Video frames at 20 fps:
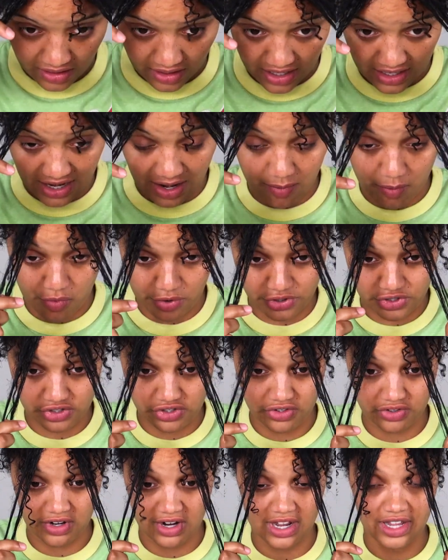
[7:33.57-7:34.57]
and I
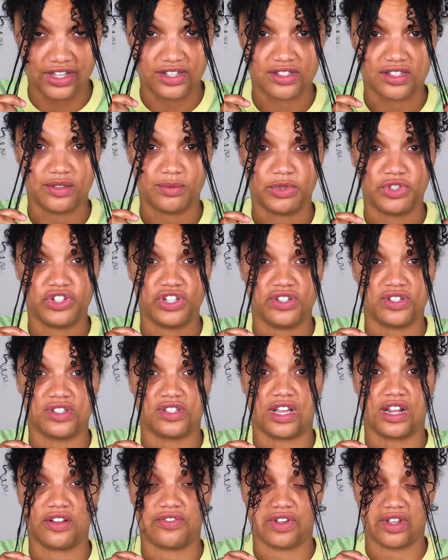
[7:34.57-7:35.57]
moisturized the
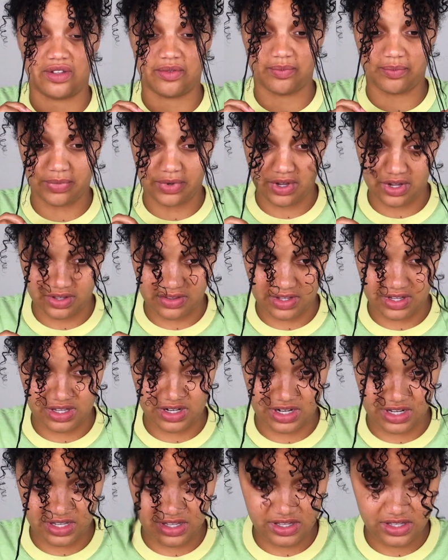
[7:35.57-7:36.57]
bejesus out of it, but
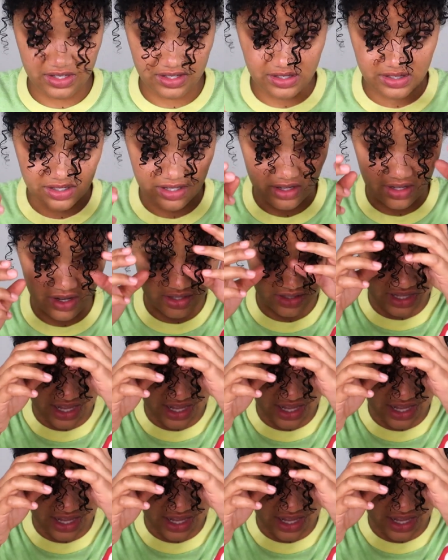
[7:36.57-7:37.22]
it is a